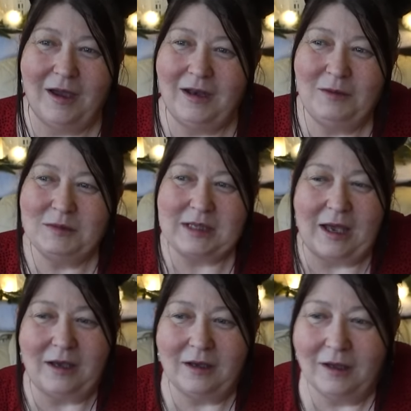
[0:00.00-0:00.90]
And he was
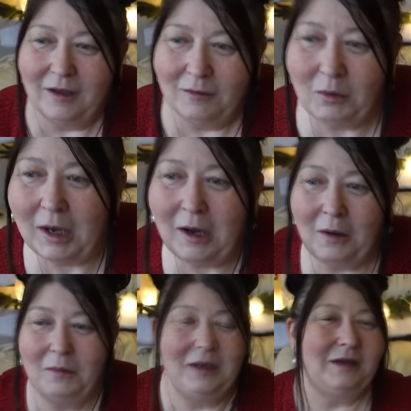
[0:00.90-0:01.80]
like,
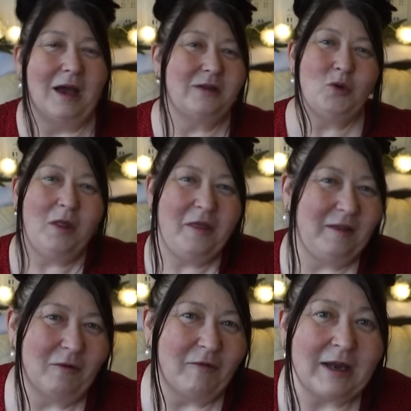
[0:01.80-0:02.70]
"Wow, I don't
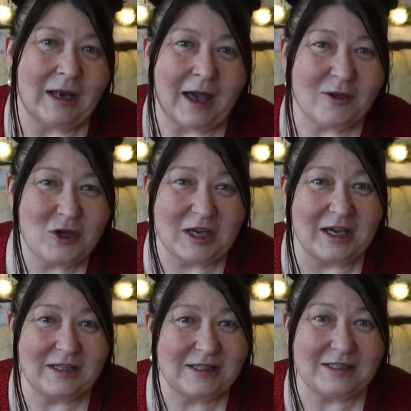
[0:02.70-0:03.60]
think they realise, your
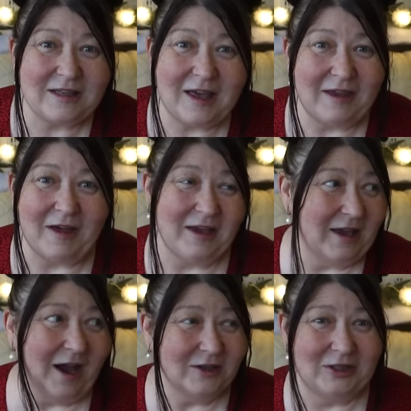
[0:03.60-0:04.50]
kids, do they, that
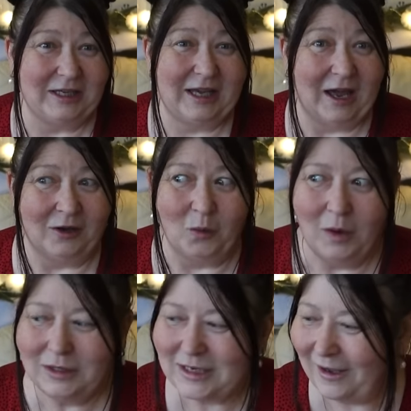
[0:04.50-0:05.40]
you're actually getting
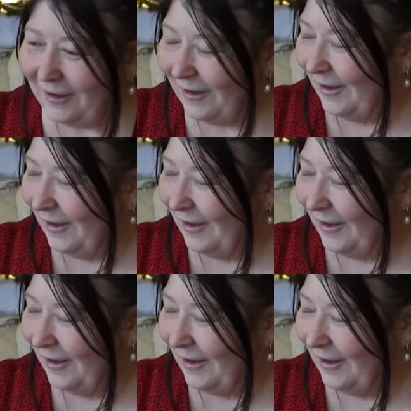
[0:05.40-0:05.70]
older?"